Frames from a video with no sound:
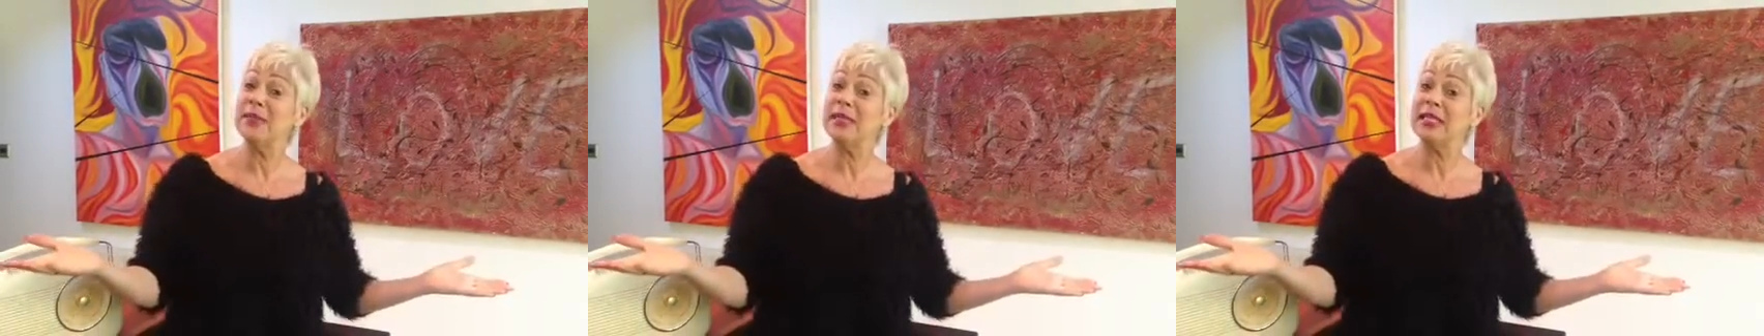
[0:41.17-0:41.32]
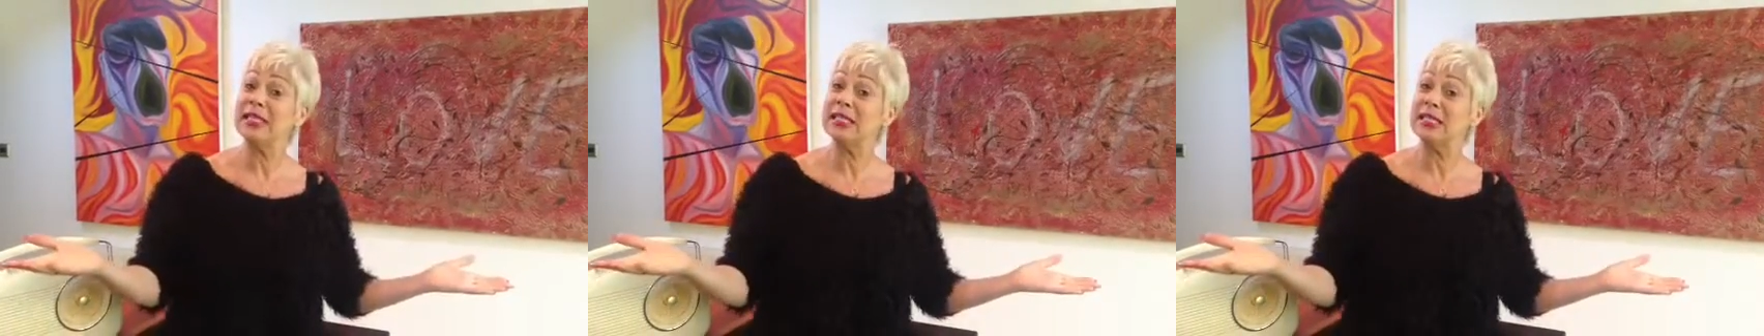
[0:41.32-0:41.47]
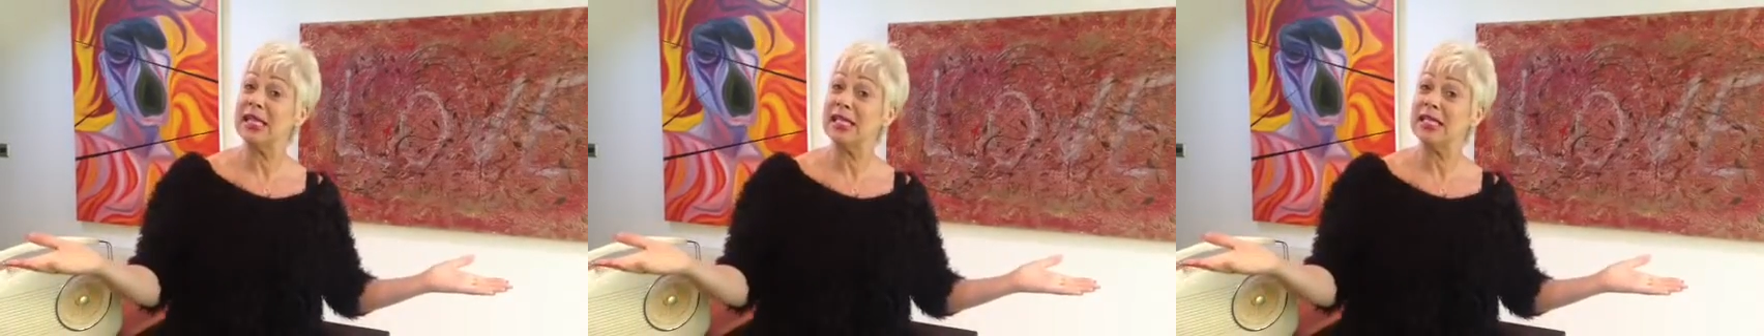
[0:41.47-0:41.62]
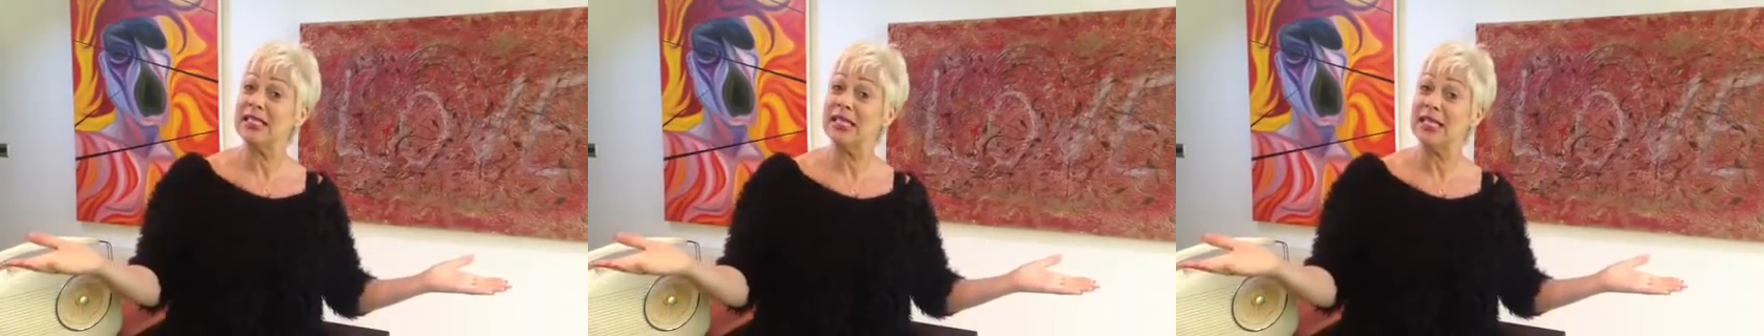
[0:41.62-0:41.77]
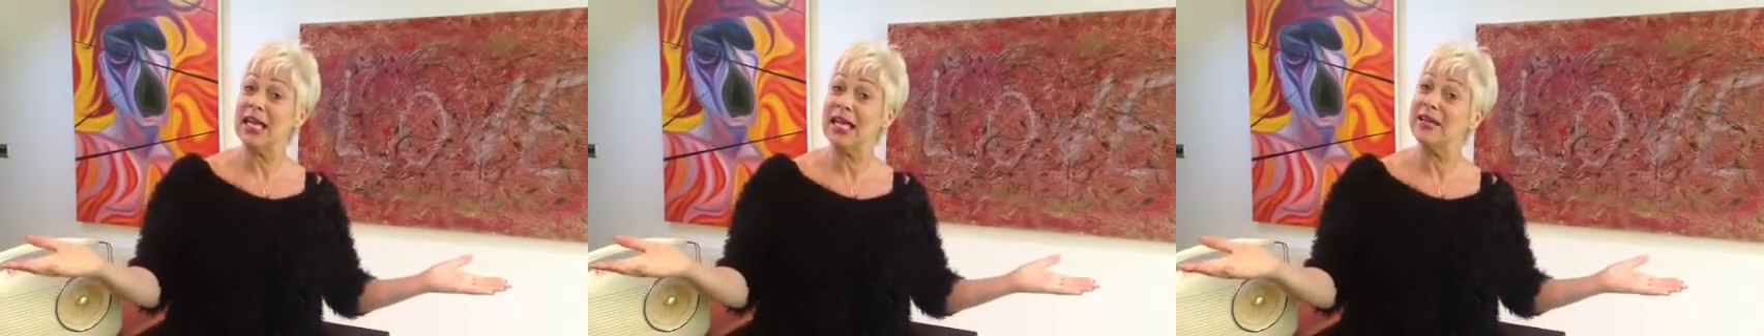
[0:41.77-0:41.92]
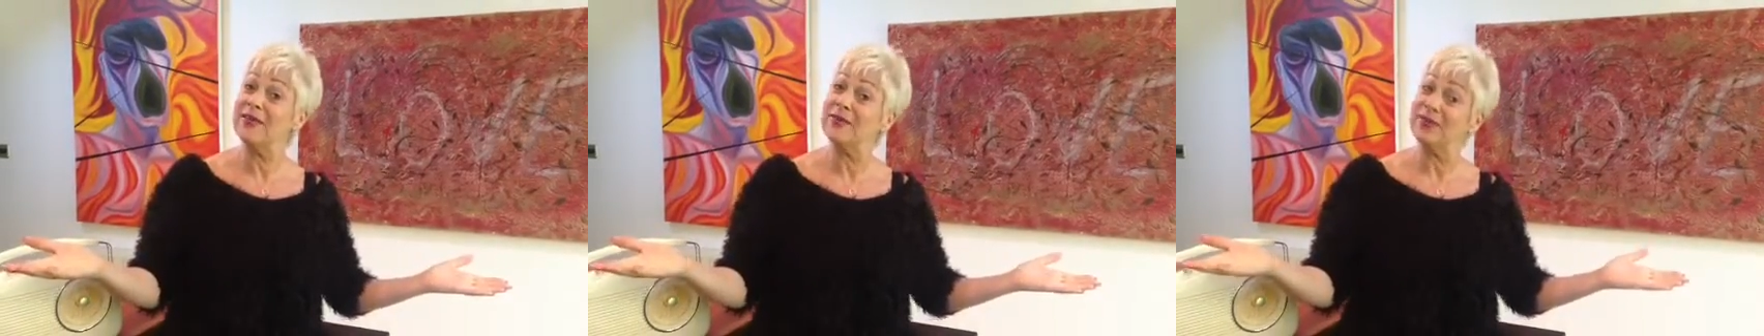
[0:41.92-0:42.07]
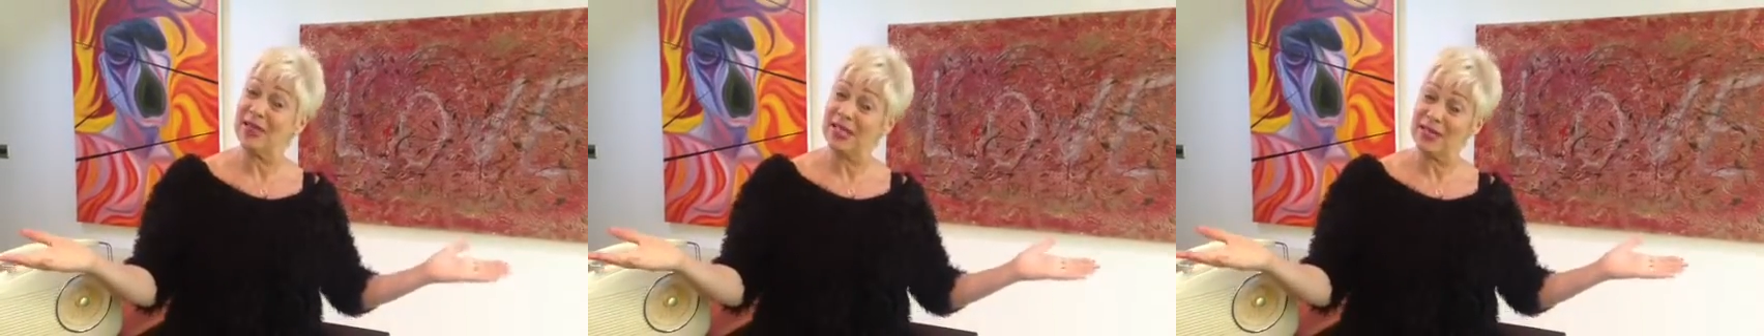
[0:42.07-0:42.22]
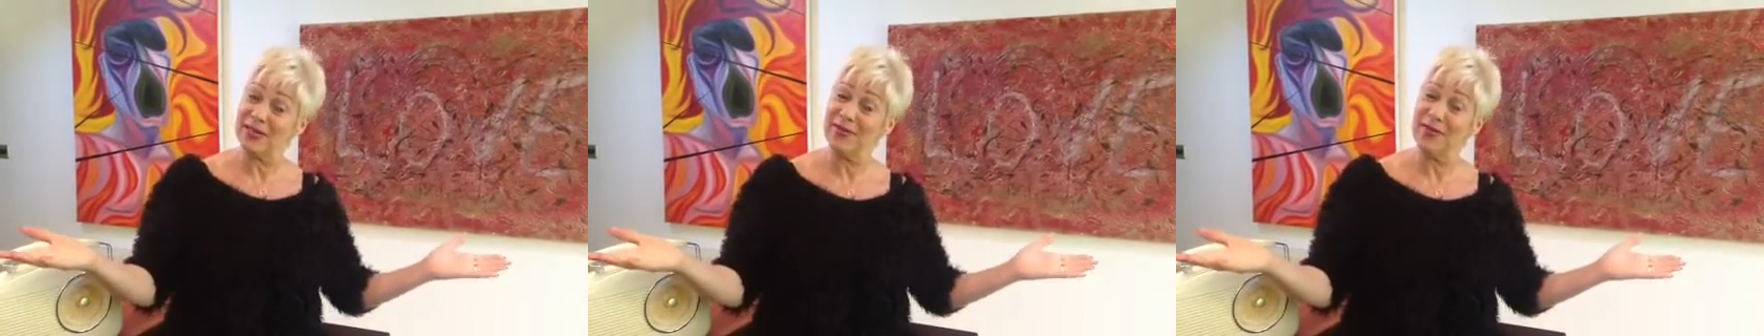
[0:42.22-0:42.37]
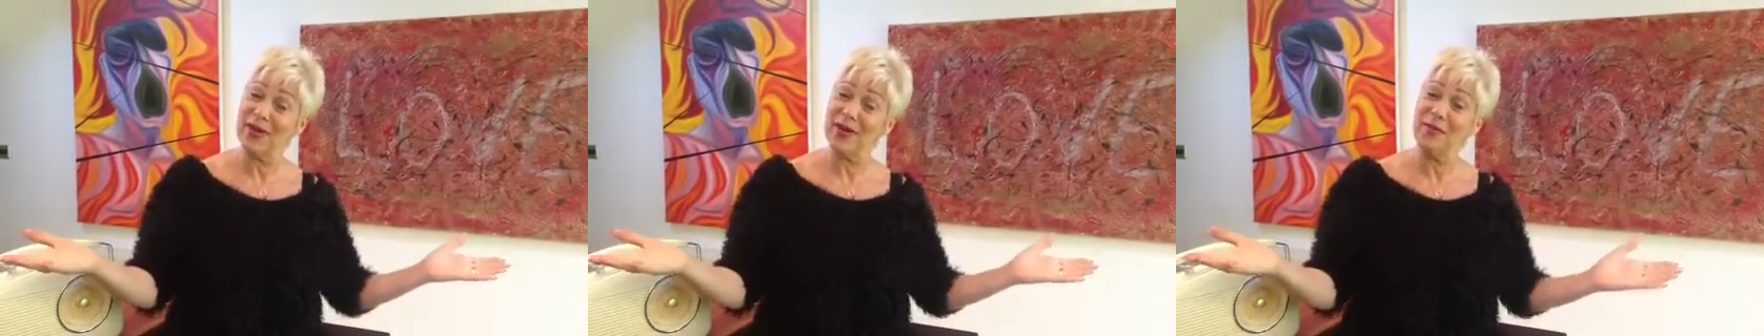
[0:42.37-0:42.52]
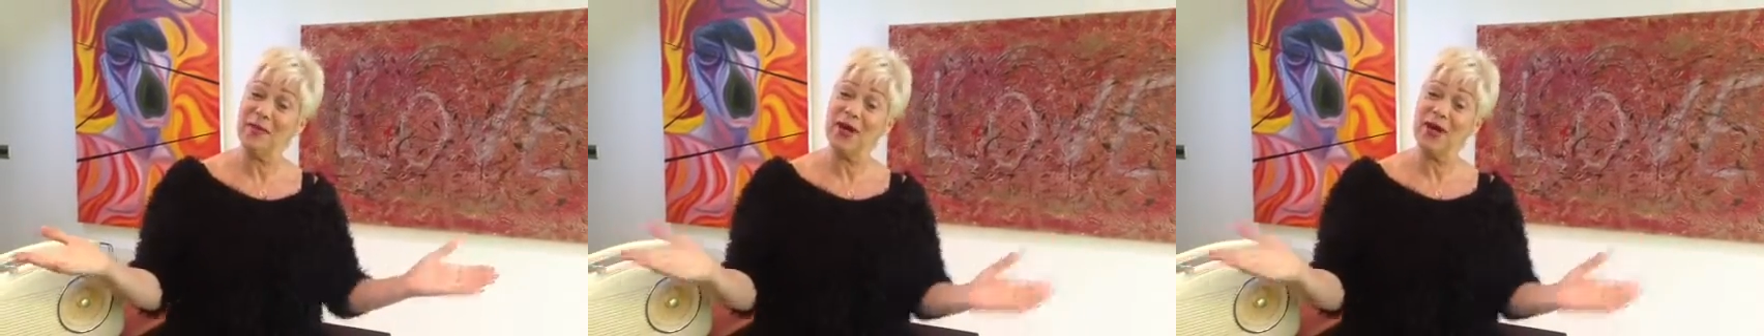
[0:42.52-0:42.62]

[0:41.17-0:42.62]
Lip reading: please, LighterLife. Thank you very